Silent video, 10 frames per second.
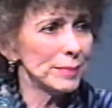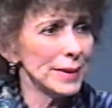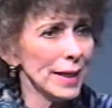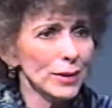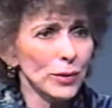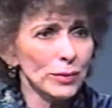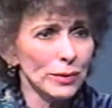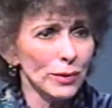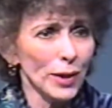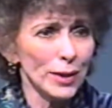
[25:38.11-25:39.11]

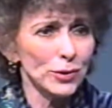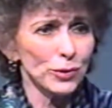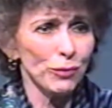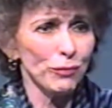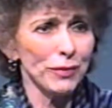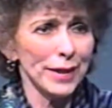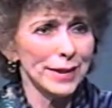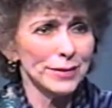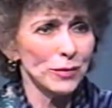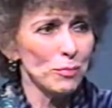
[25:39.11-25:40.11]
technological
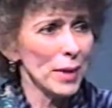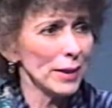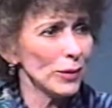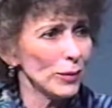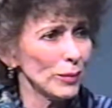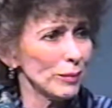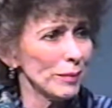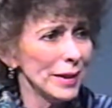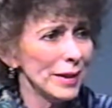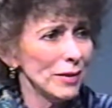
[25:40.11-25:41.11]
things, the
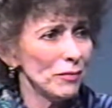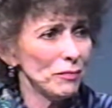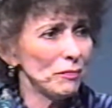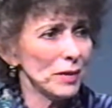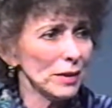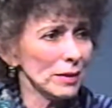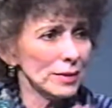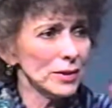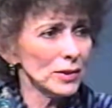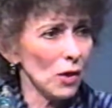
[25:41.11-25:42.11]
medical field
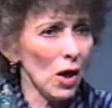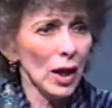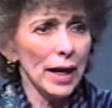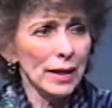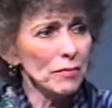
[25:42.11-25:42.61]
is just all out.